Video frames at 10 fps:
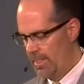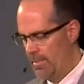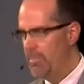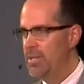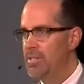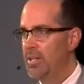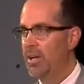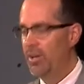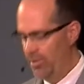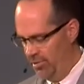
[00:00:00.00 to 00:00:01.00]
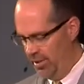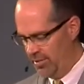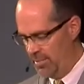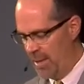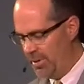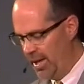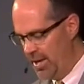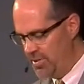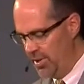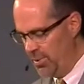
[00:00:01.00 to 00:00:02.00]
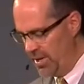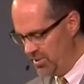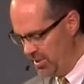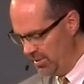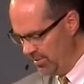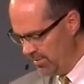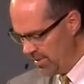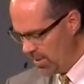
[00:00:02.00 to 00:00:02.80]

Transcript: Maybe just in closing, some application questions.